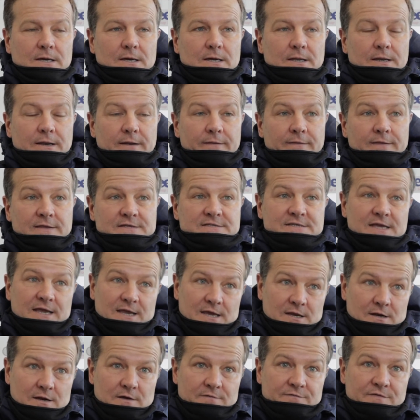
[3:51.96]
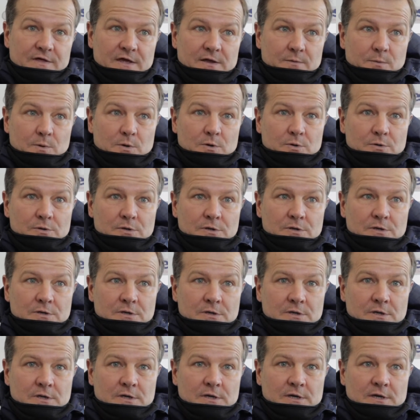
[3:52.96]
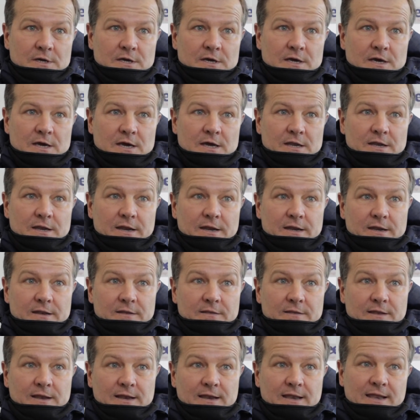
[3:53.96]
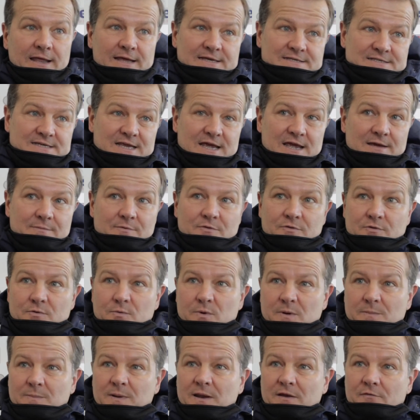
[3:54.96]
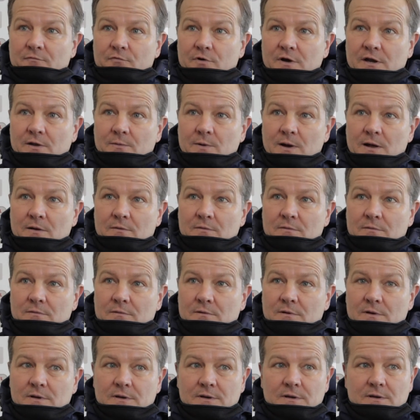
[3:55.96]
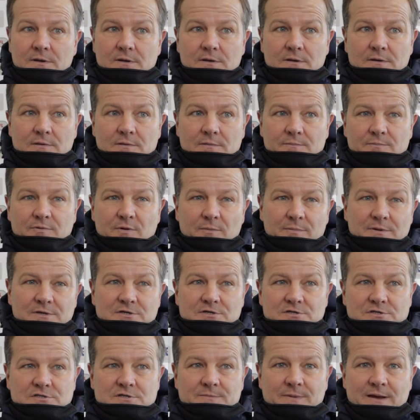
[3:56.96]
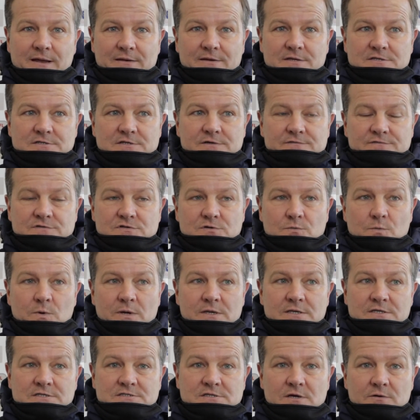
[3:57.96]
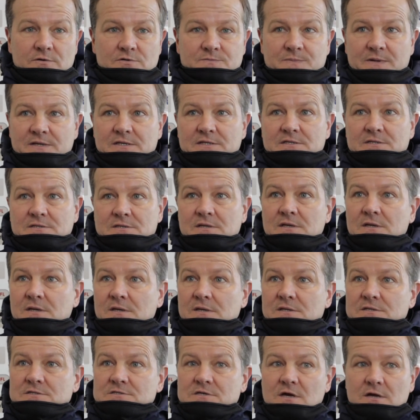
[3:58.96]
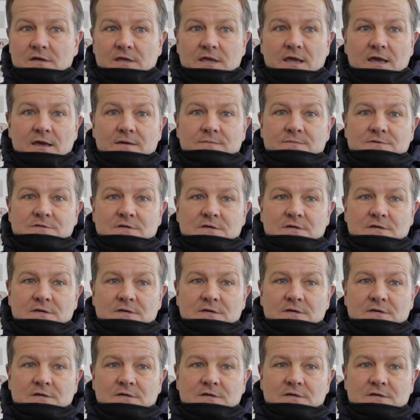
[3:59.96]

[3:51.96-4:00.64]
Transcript: then the second half they were good, and then in the last game I thought we played really well and probably just about deserved to win. So it's been tight games,